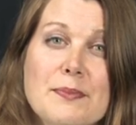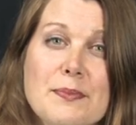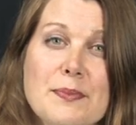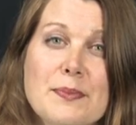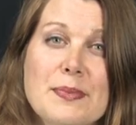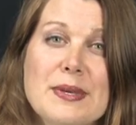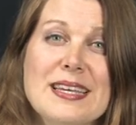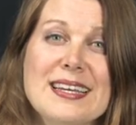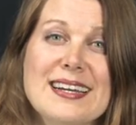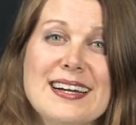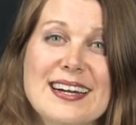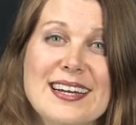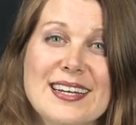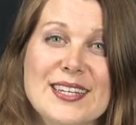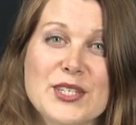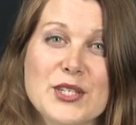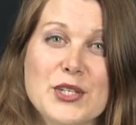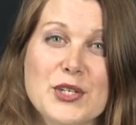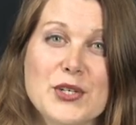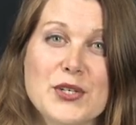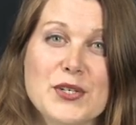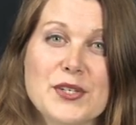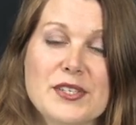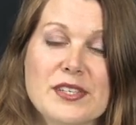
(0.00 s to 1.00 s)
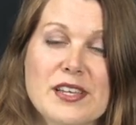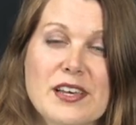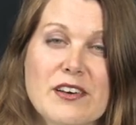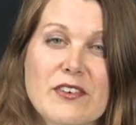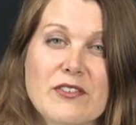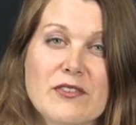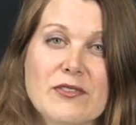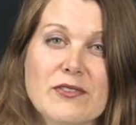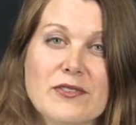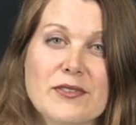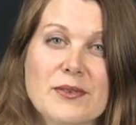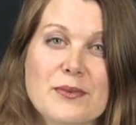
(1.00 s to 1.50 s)
Be kind to
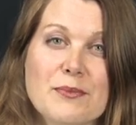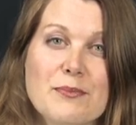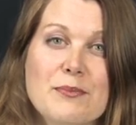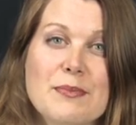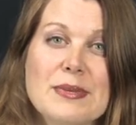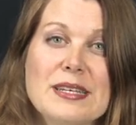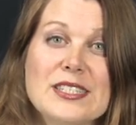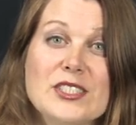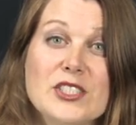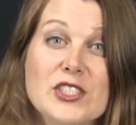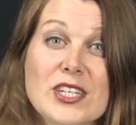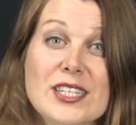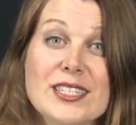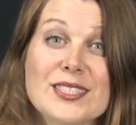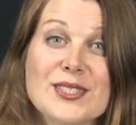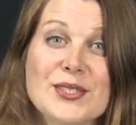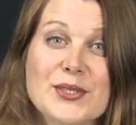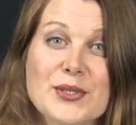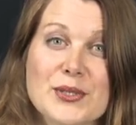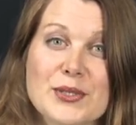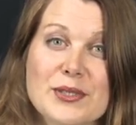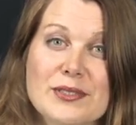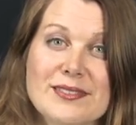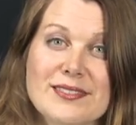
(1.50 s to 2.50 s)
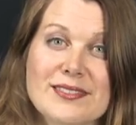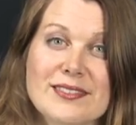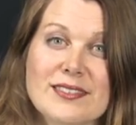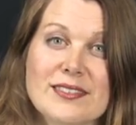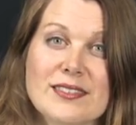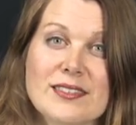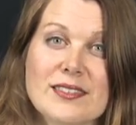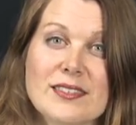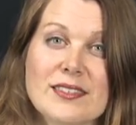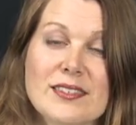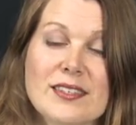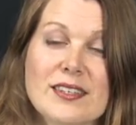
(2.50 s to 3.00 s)
yourself, be gentle,
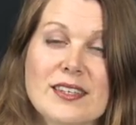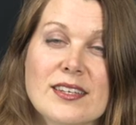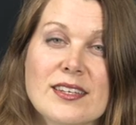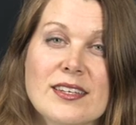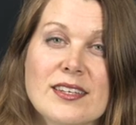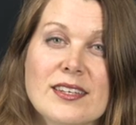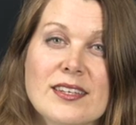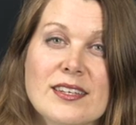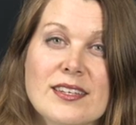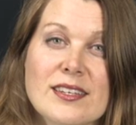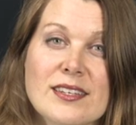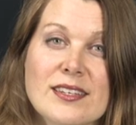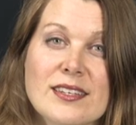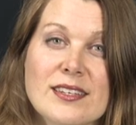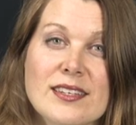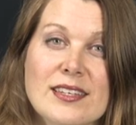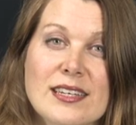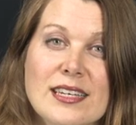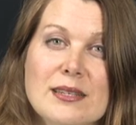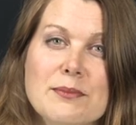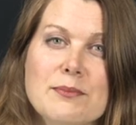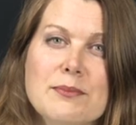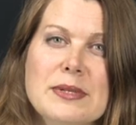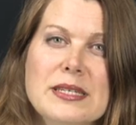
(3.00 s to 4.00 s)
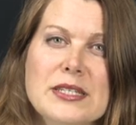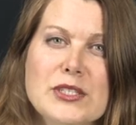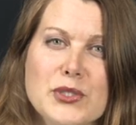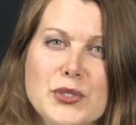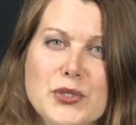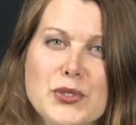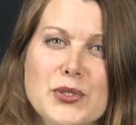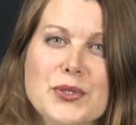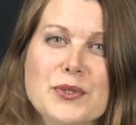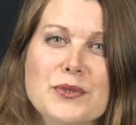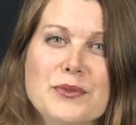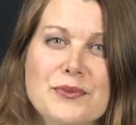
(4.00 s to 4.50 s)
and be
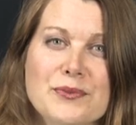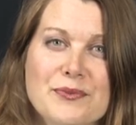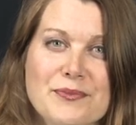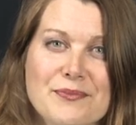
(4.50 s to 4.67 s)
true.